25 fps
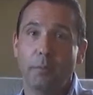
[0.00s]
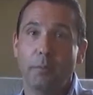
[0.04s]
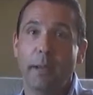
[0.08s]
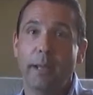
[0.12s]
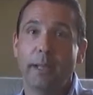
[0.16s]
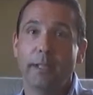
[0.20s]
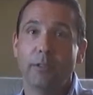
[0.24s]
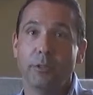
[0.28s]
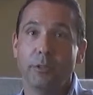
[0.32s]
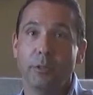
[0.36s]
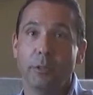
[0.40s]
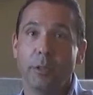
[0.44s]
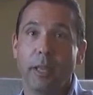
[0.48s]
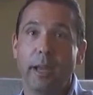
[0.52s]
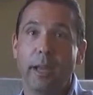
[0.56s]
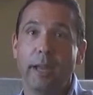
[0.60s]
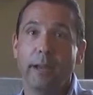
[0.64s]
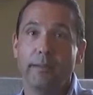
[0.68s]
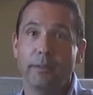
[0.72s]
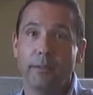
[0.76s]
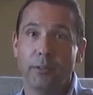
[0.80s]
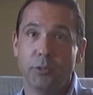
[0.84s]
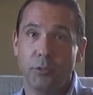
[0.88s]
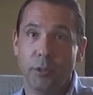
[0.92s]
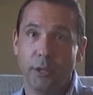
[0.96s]
a major
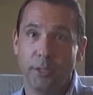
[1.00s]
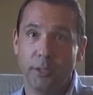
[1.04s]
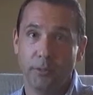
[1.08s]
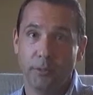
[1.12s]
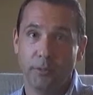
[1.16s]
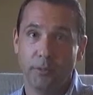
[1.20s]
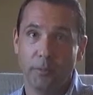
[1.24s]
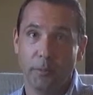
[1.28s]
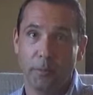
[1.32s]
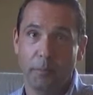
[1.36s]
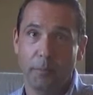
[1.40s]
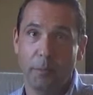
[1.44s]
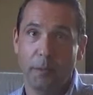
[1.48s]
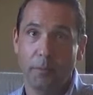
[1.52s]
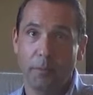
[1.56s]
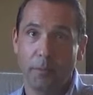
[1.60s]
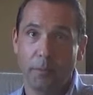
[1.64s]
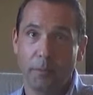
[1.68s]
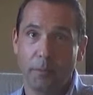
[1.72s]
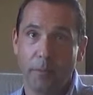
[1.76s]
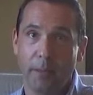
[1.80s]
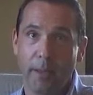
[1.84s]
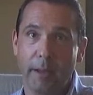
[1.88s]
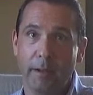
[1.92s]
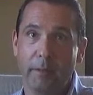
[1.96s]
life stressor for
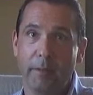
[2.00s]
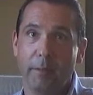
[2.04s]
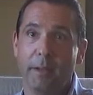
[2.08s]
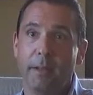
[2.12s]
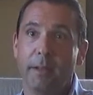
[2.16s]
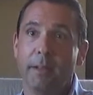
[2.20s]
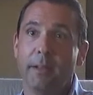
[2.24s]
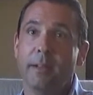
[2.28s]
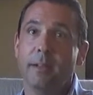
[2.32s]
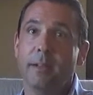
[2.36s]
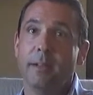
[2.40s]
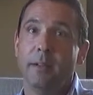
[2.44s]
people, that